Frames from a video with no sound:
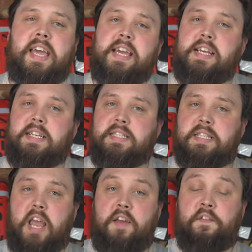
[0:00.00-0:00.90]

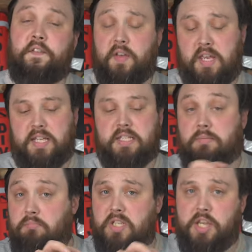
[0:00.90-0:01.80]
is if
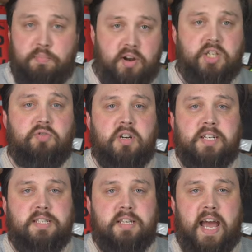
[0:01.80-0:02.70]
it's
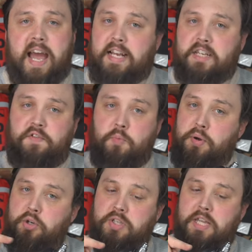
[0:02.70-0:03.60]
depressurized and if you
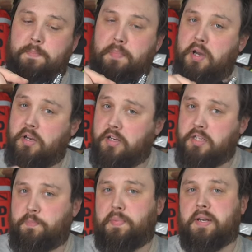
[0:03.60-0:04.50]
push the
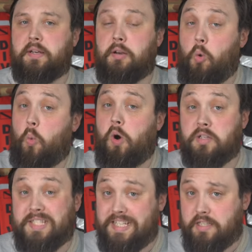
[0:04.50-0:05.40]
purge button
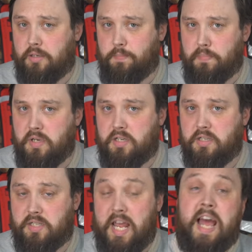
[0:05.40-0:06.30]
whilst it's
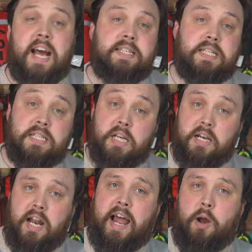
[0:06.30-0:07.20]
submerged, as this
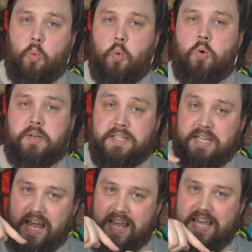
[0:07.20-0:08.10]
can allow water to
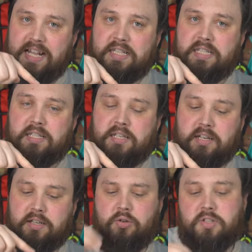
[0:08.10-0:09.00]
get
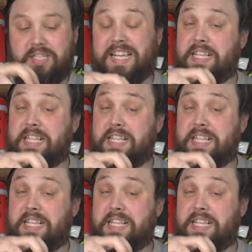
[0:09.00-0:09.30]
inside, not just